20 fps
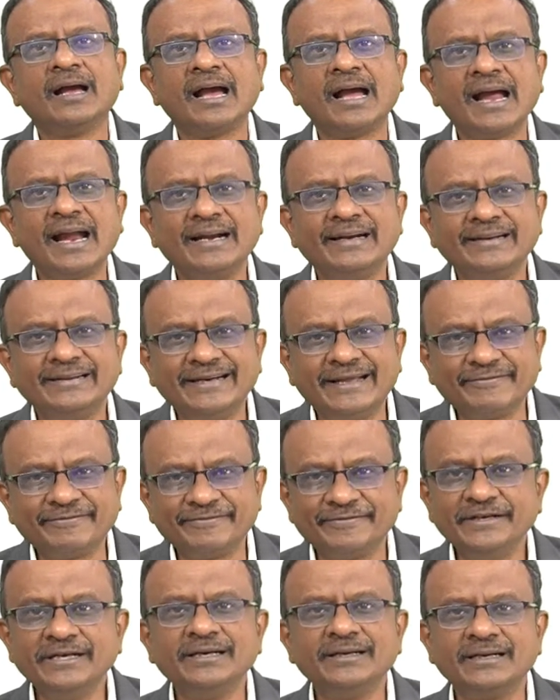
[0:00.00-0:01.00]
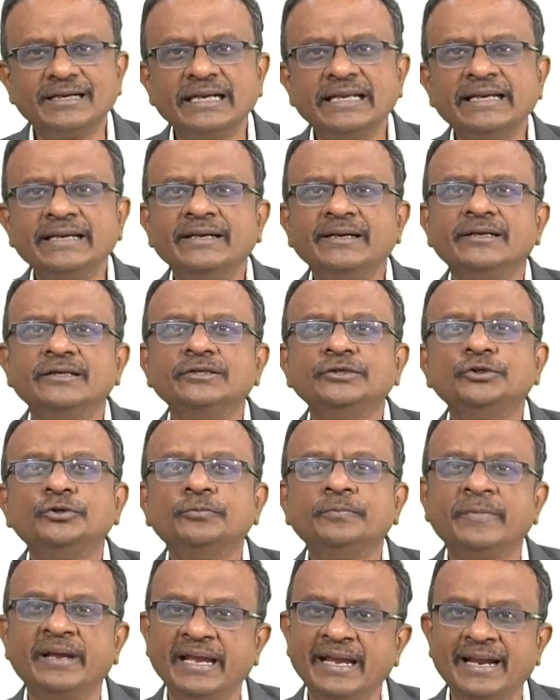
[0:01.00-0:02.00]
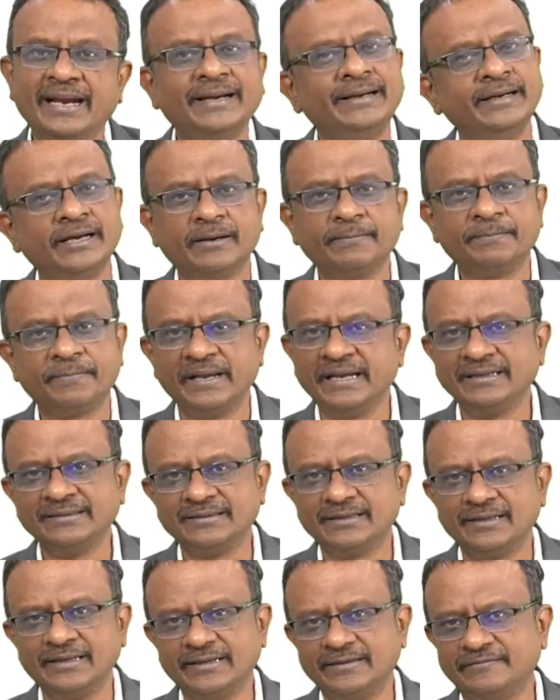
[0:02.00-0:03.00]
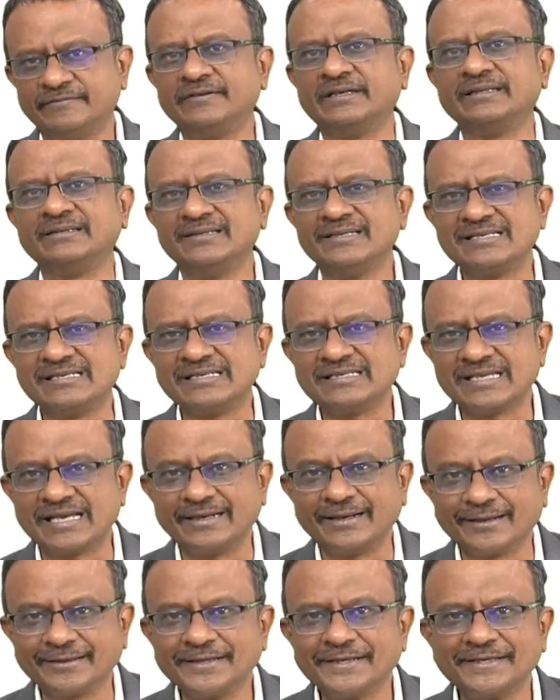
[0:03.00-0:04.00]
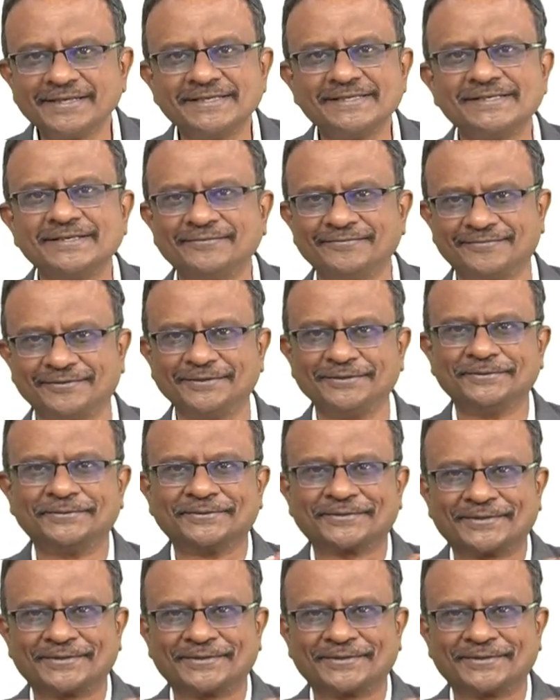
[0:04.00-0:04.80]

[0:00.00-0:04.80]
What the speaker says: And definitely, you may end up paying the late fee. This is another reason for you to